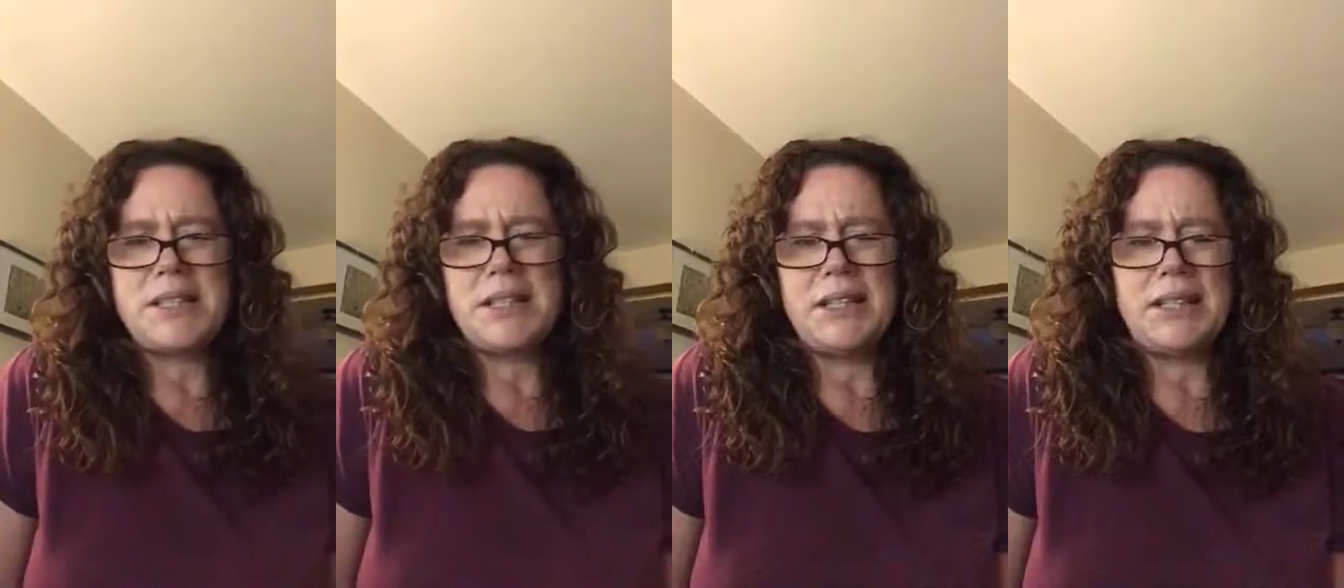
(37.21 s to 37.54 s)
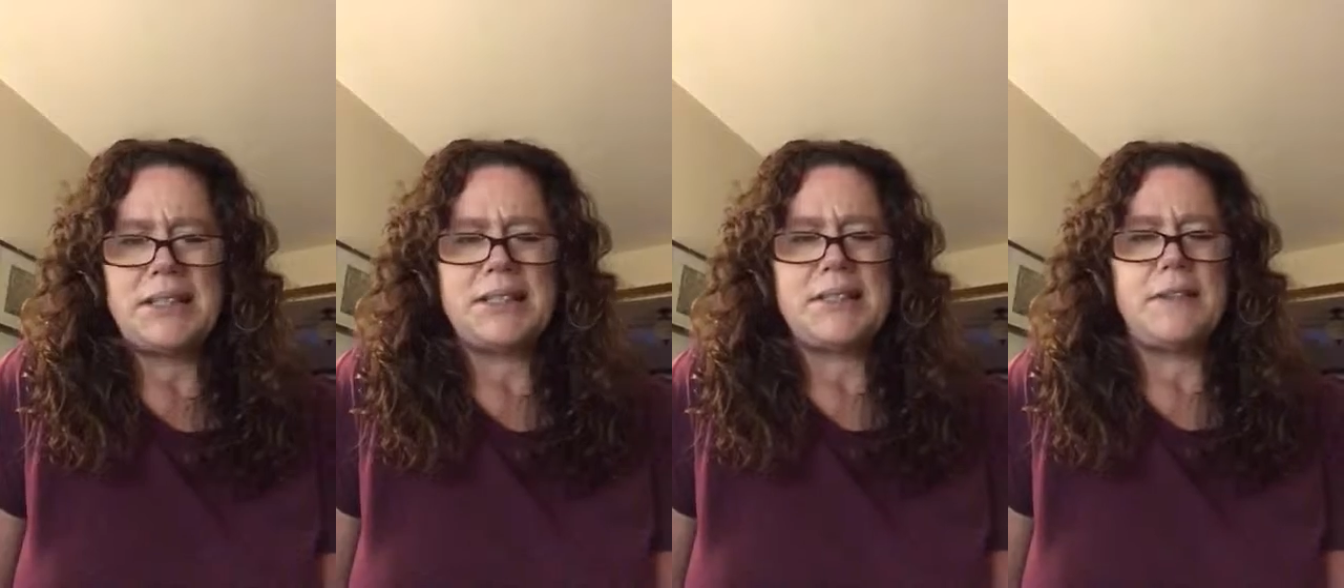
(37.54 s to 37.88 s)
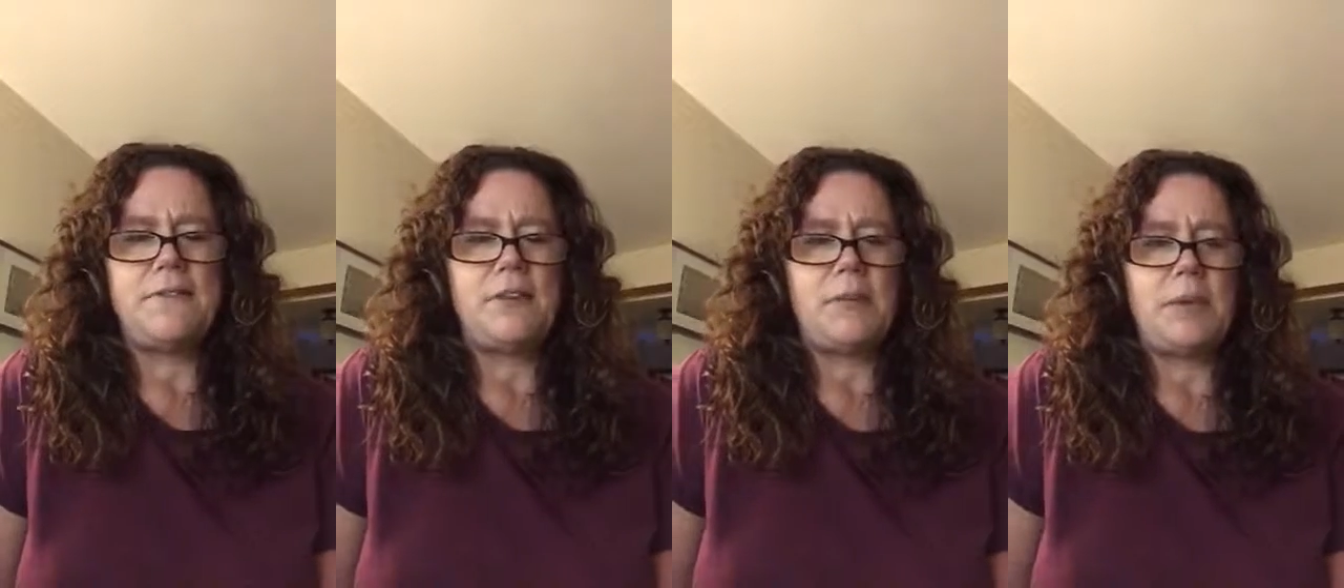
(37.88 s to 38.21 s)
to lend
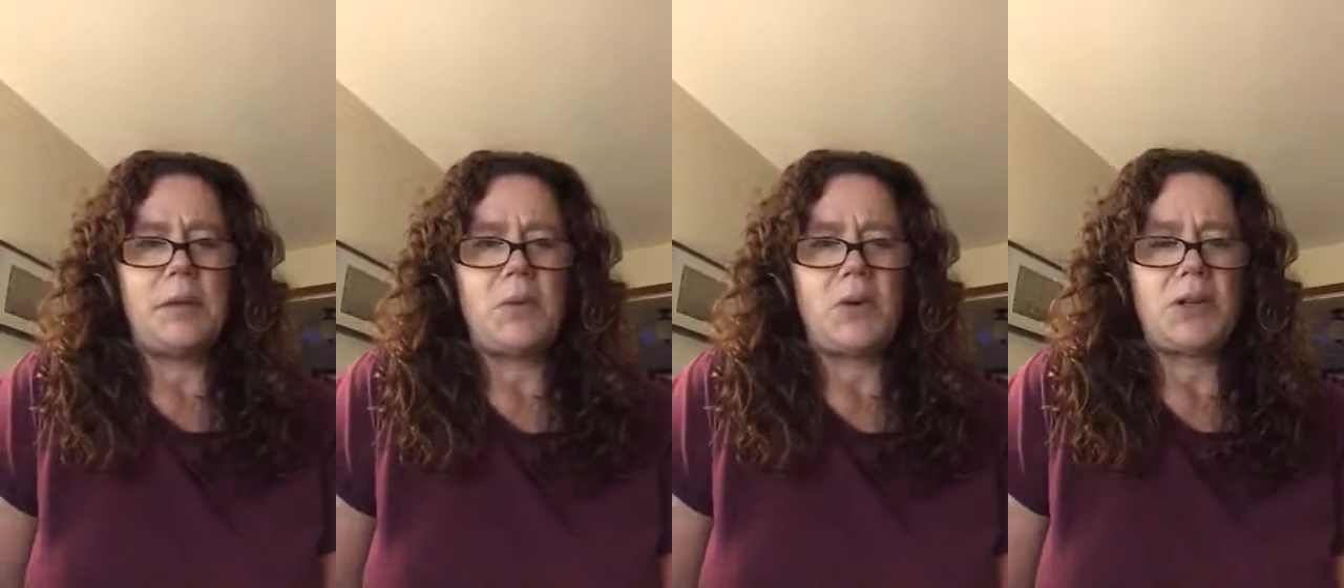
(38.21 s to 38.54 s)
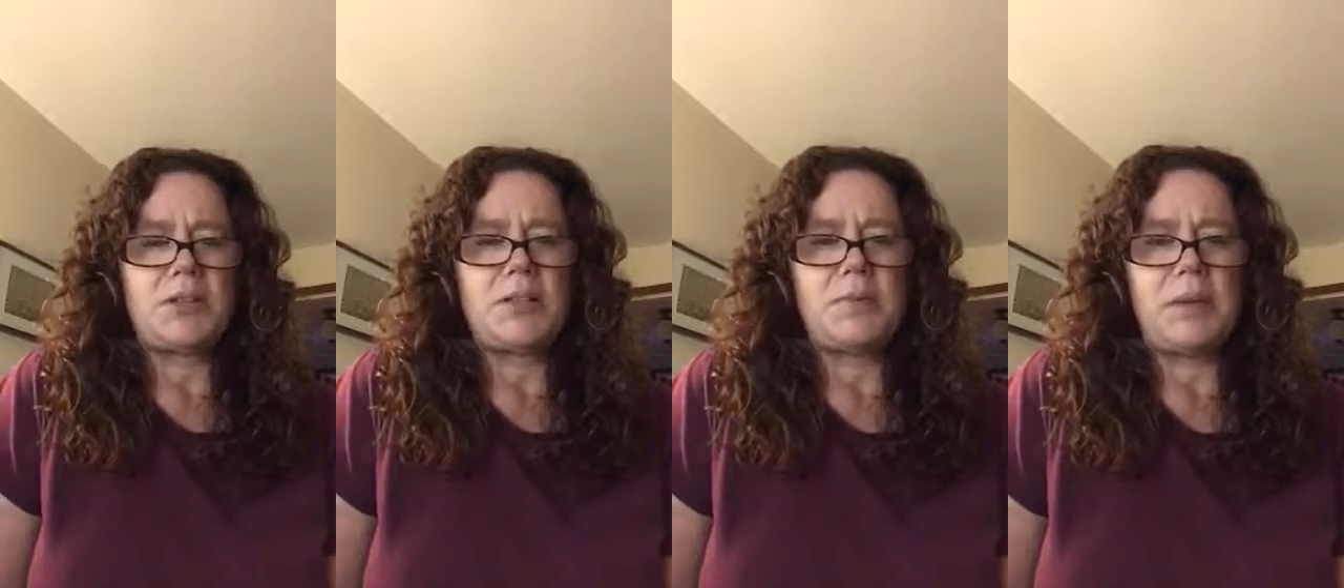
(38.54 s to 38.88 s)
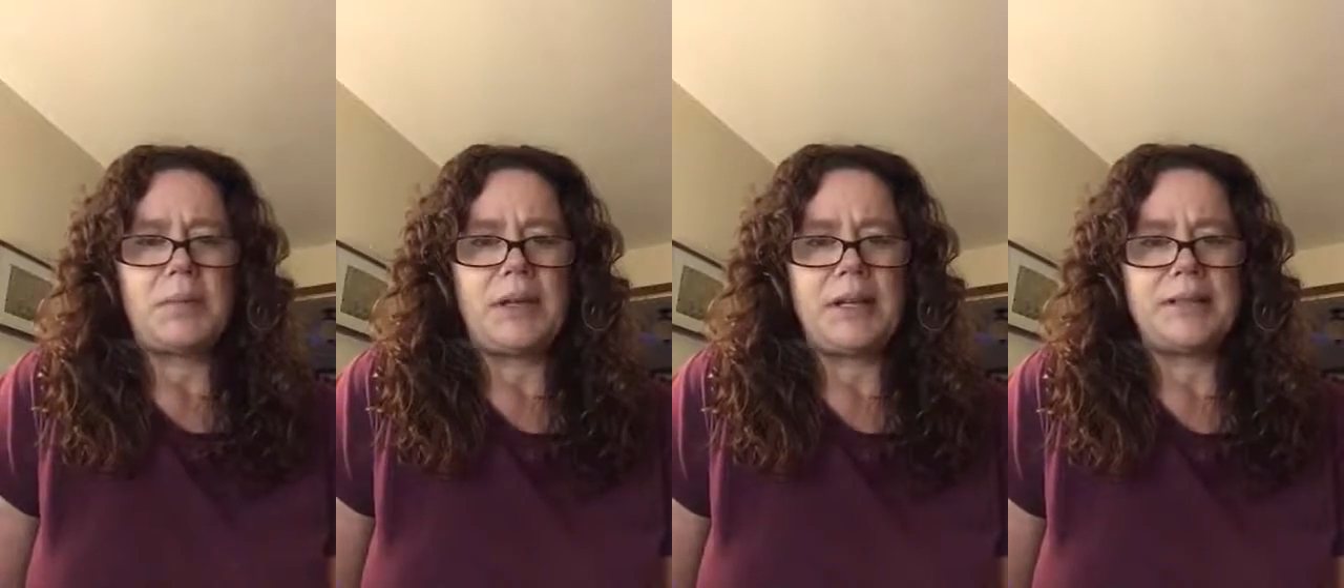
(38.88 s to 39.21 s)
itself a bit more to
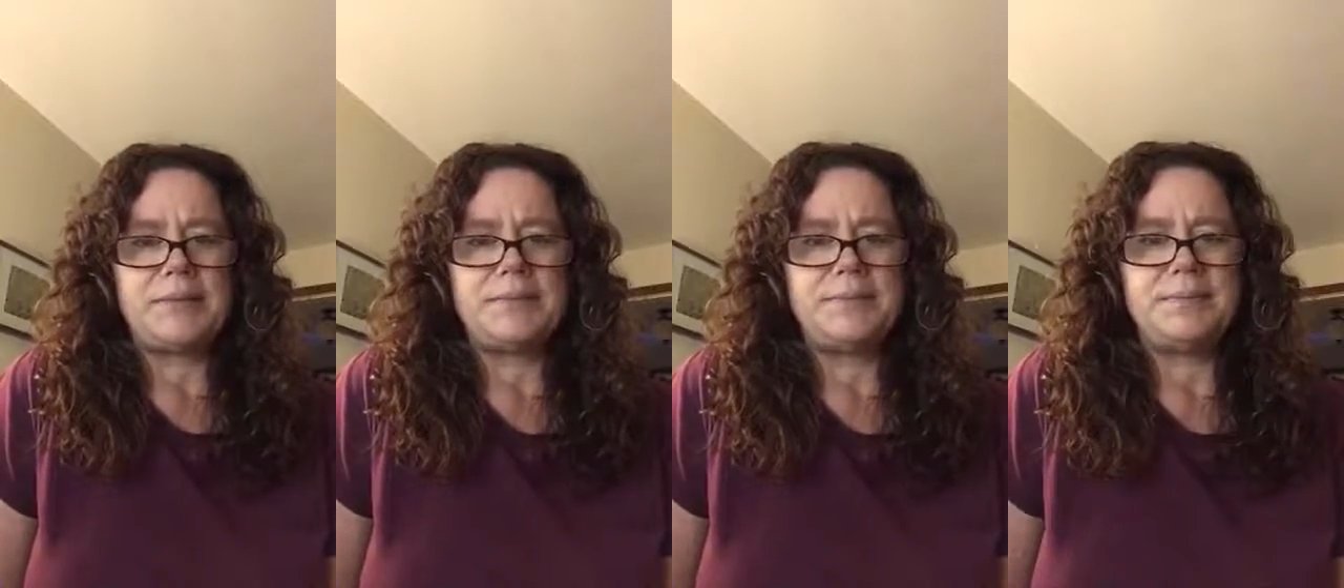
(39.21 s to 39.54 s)
maybe